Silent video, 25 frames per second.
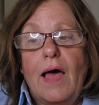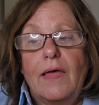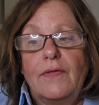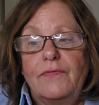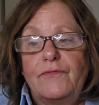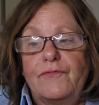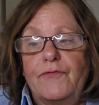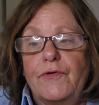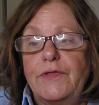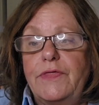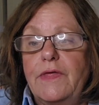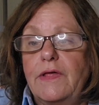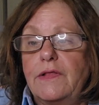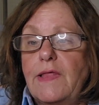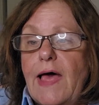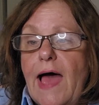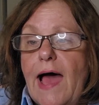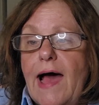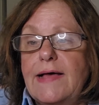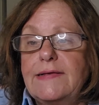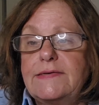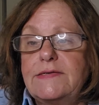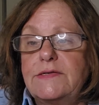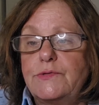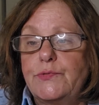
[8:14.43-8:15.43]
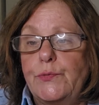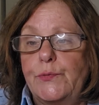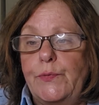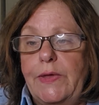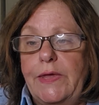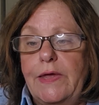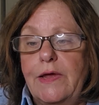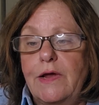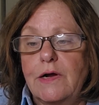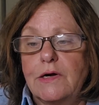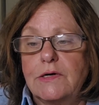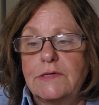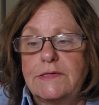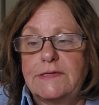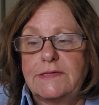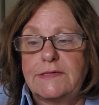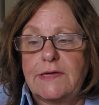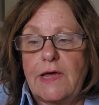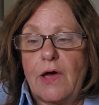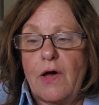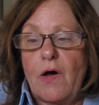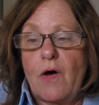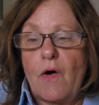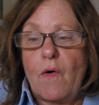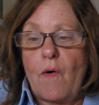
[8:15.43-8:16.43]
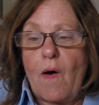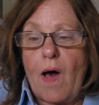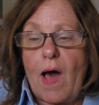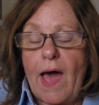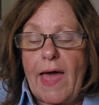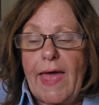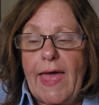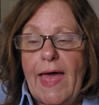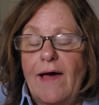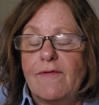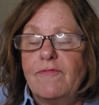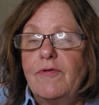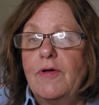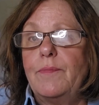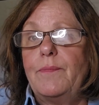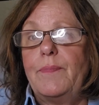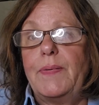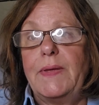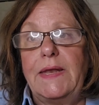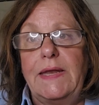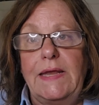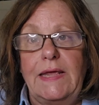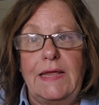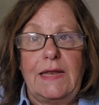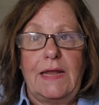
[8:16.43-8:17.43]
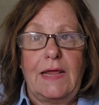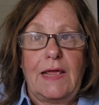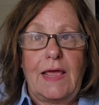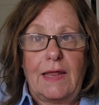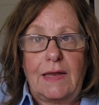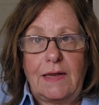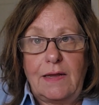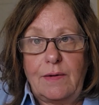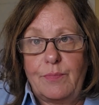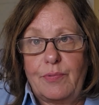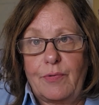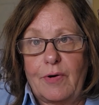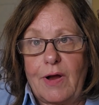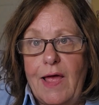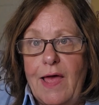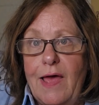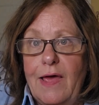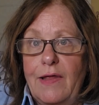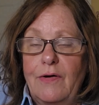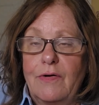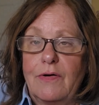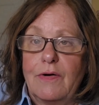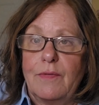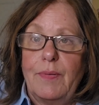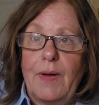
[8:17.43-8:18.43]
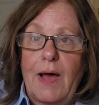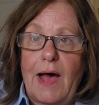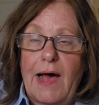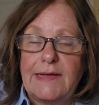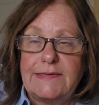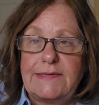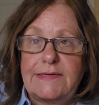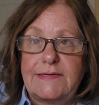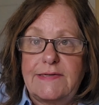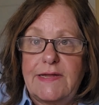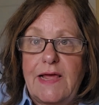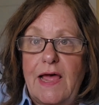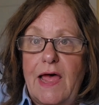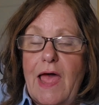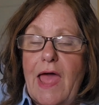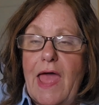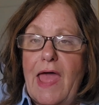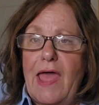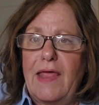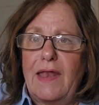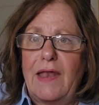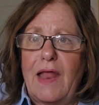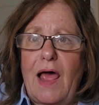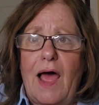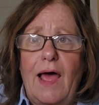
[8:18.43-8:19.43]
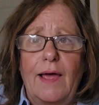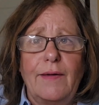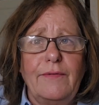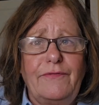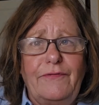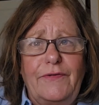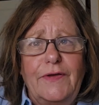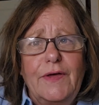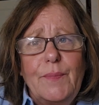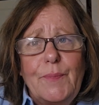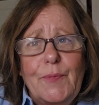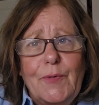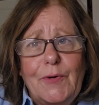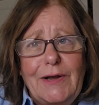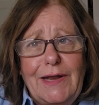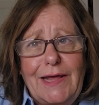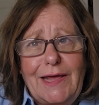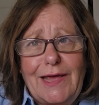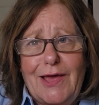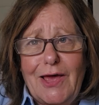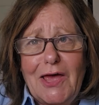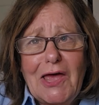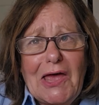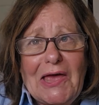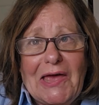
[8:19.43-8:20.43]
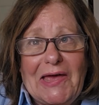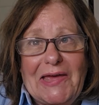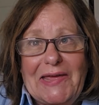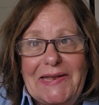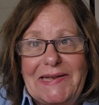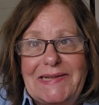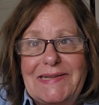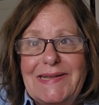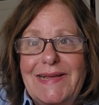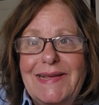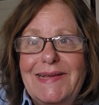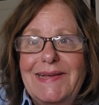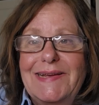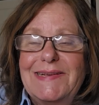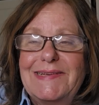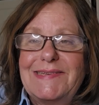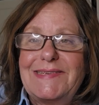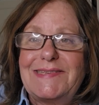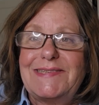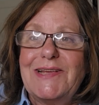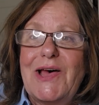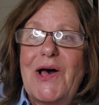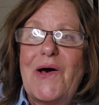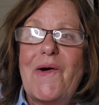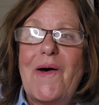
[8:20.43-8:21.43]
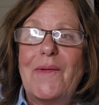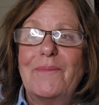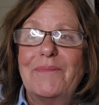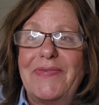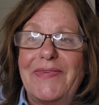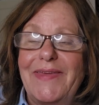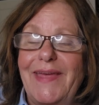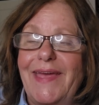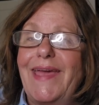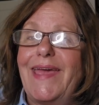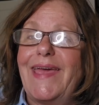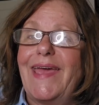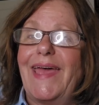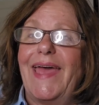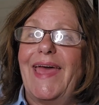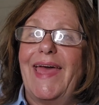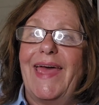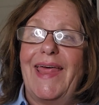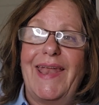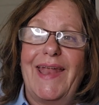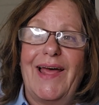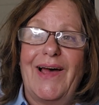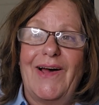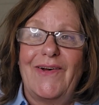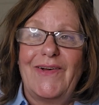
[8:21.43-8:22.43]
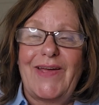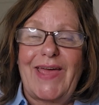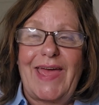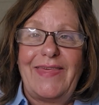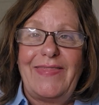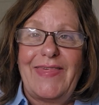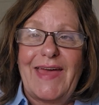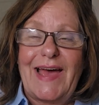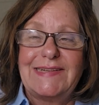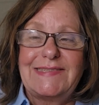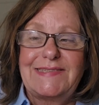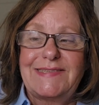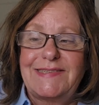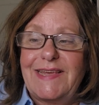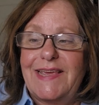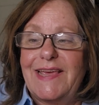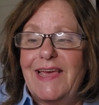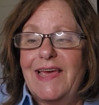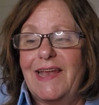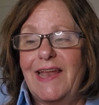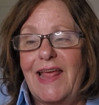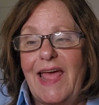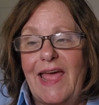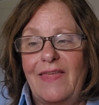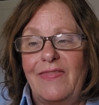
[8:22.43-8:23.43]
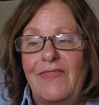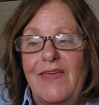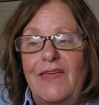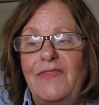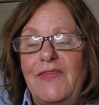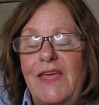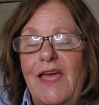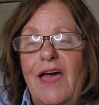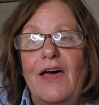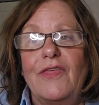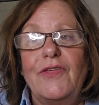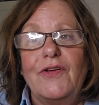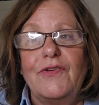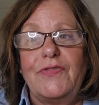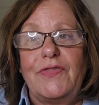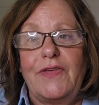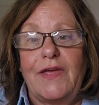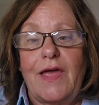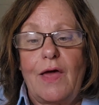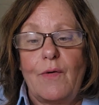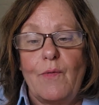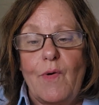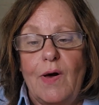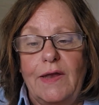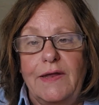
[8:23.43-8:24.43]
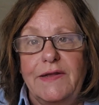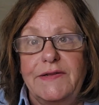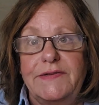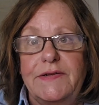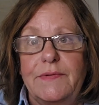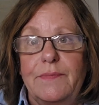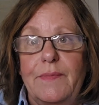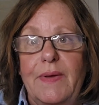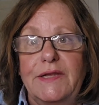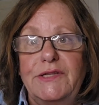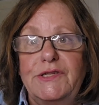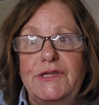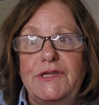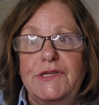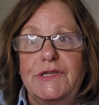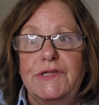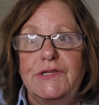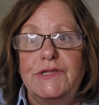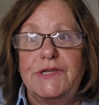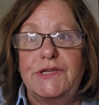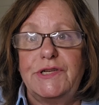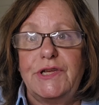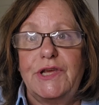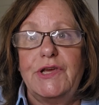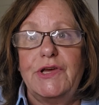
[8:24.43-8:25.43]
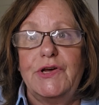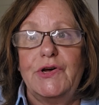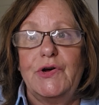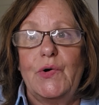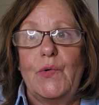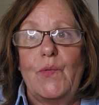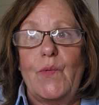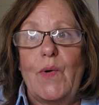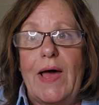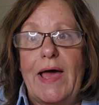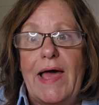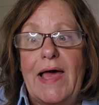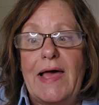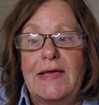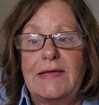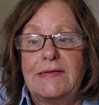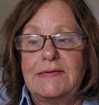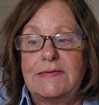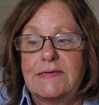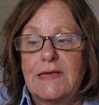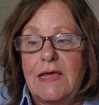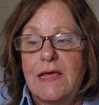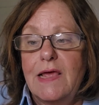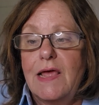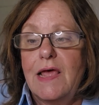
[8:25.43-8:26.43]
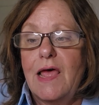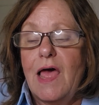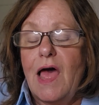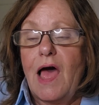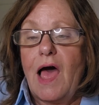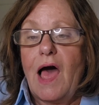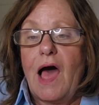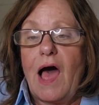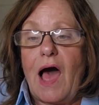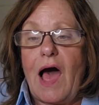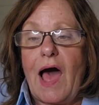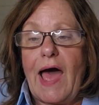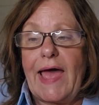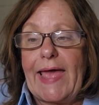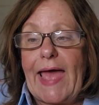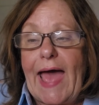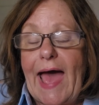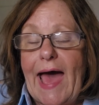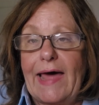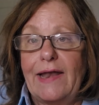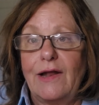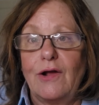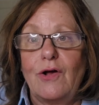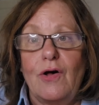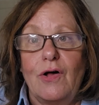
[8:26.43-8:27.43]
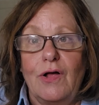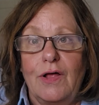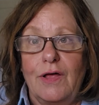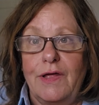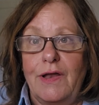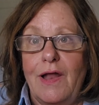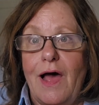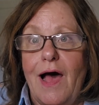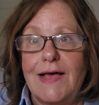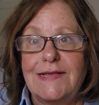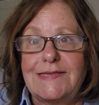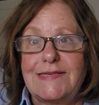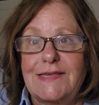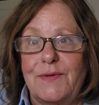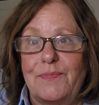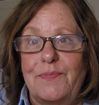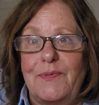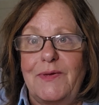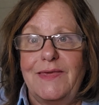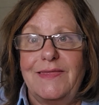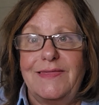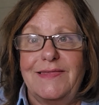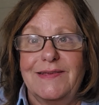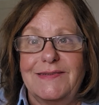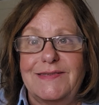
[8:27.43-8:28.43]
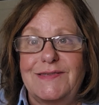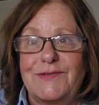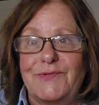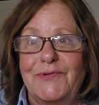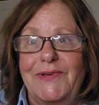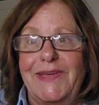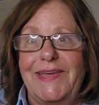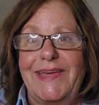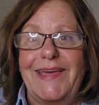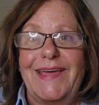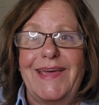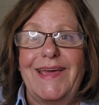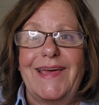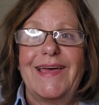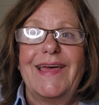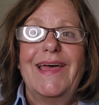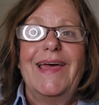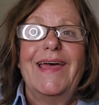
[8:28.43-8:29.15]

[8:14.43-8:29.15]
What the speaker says: for the last week or so, I haven't been eating any bread or pasta, and I feel pretty good. So I'm thinking, okay, that's it. And then the other thing I wanted to mention too was I had a colonoscopy this week,